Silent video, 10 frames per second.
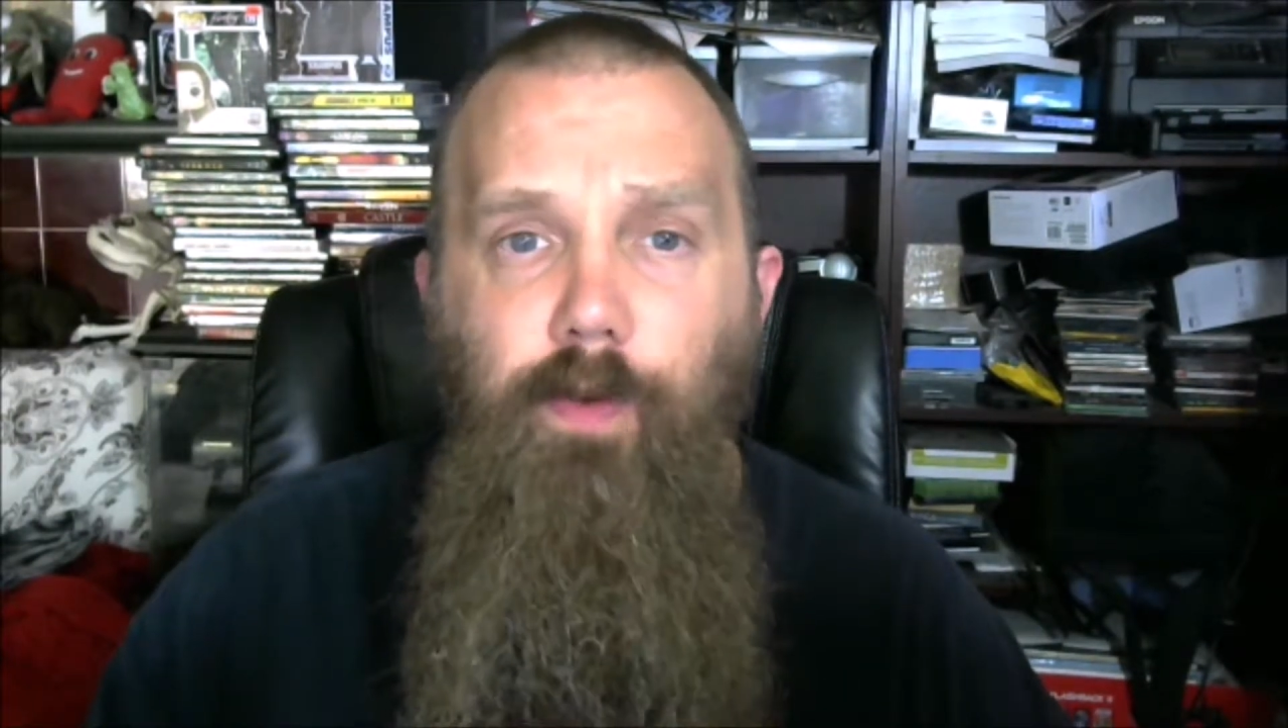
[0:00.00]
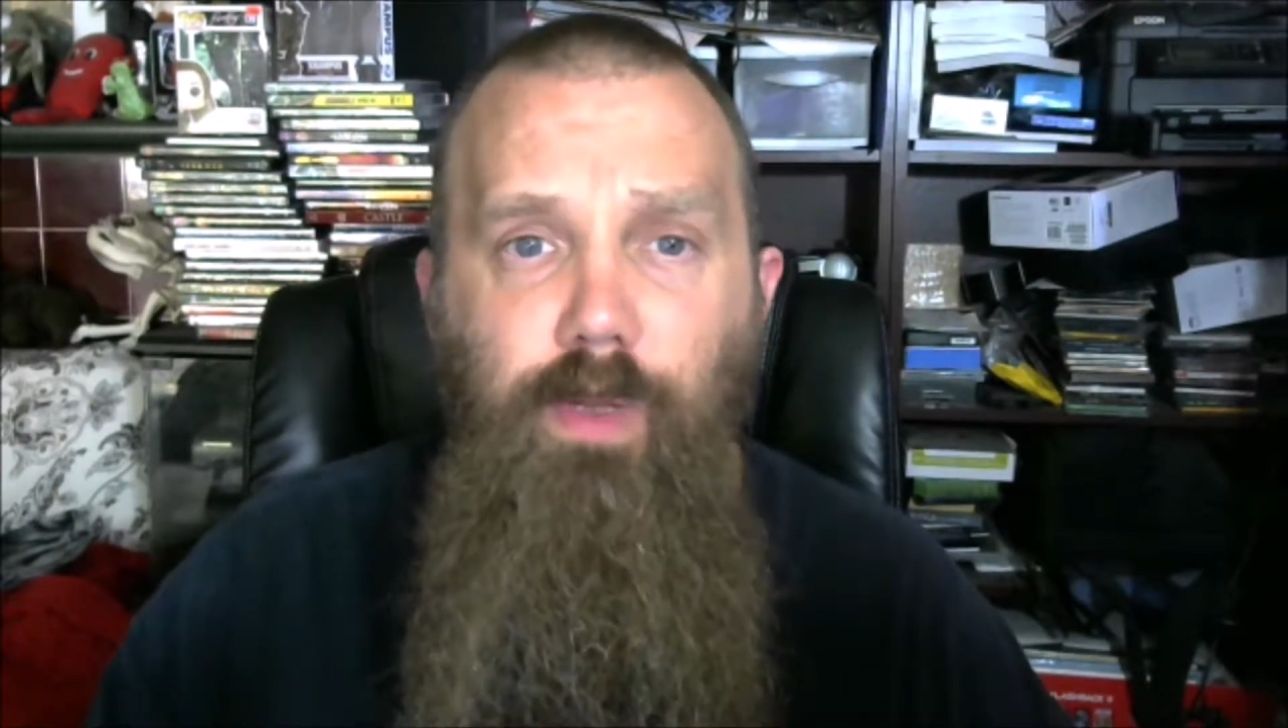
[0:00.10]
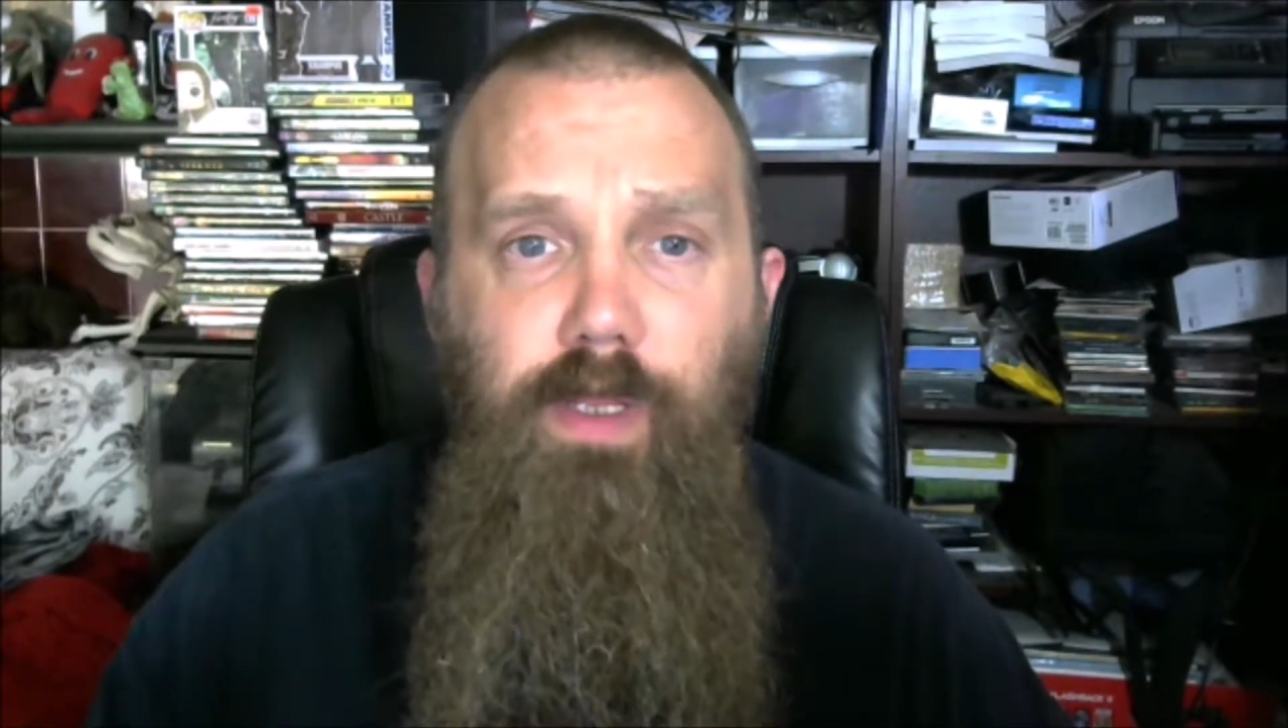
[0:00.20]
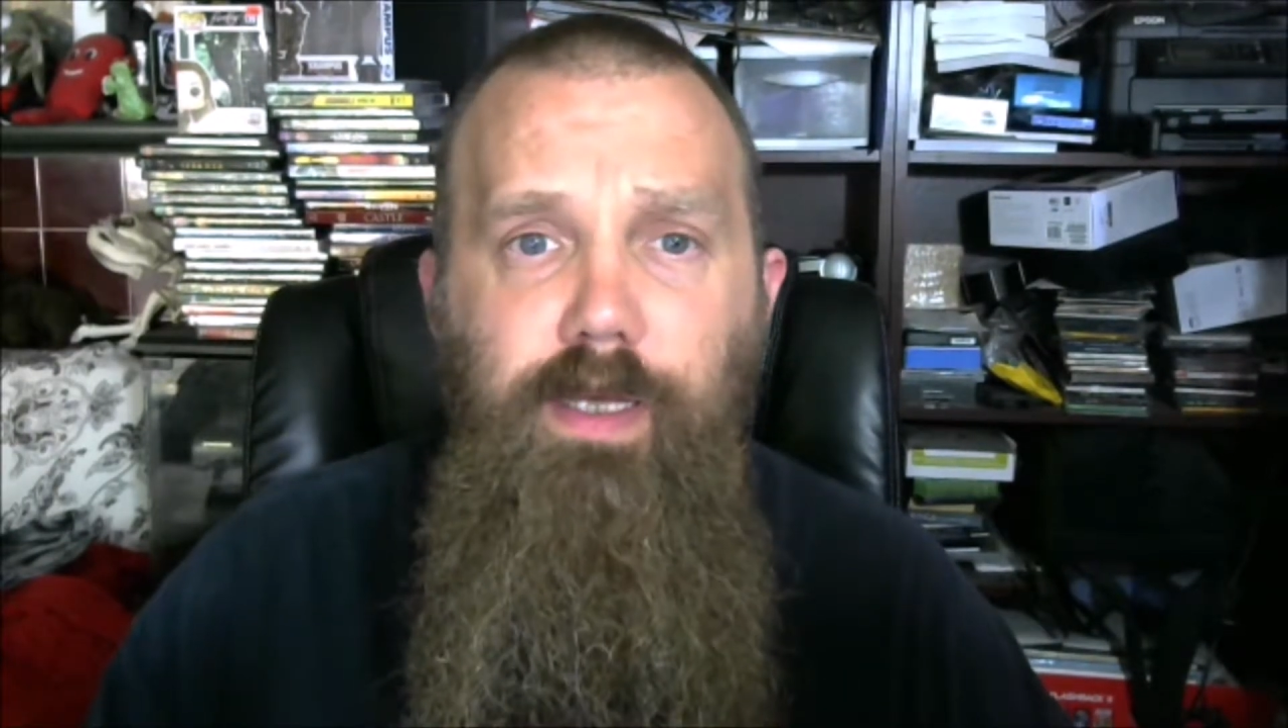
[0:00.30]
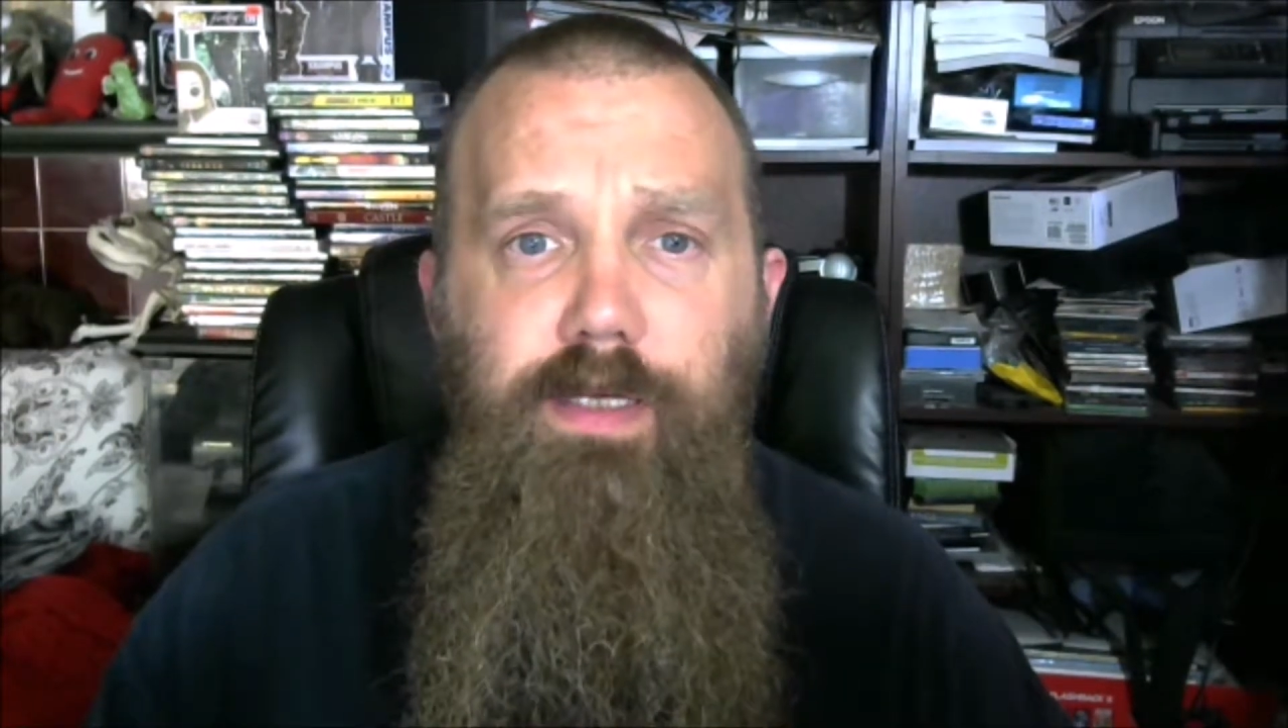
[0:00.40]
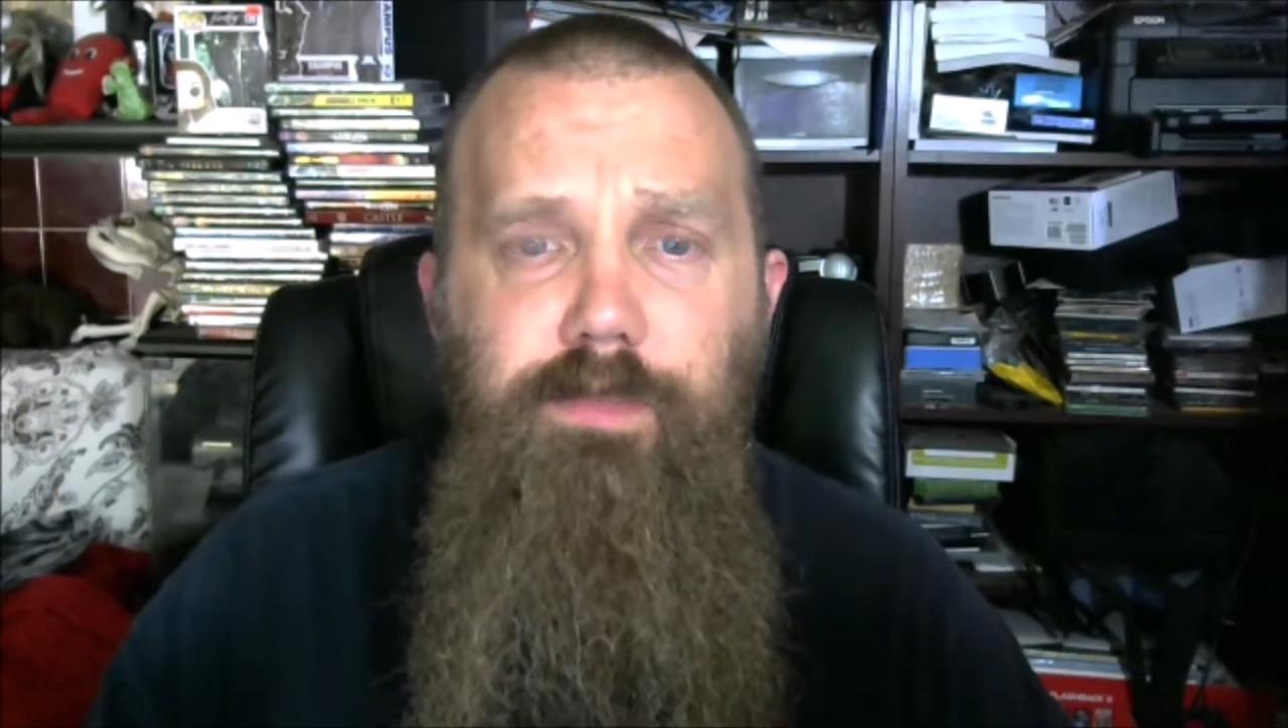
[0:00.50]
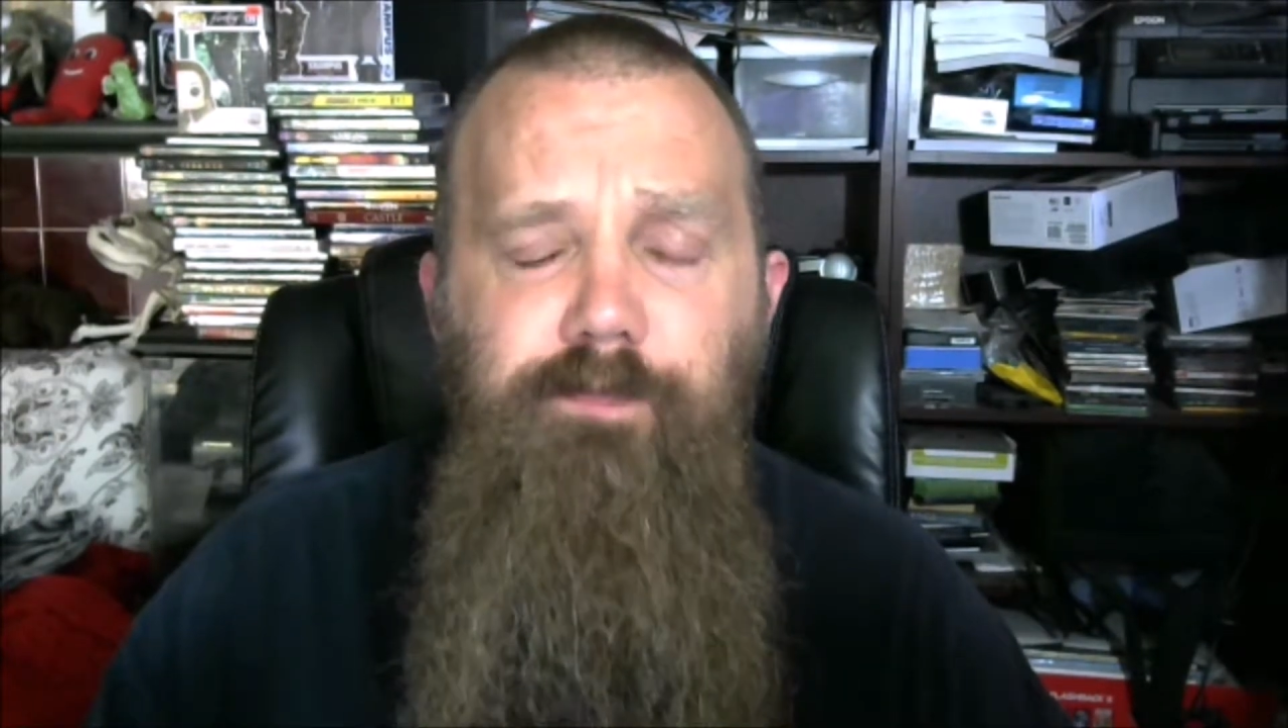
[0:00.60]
really is.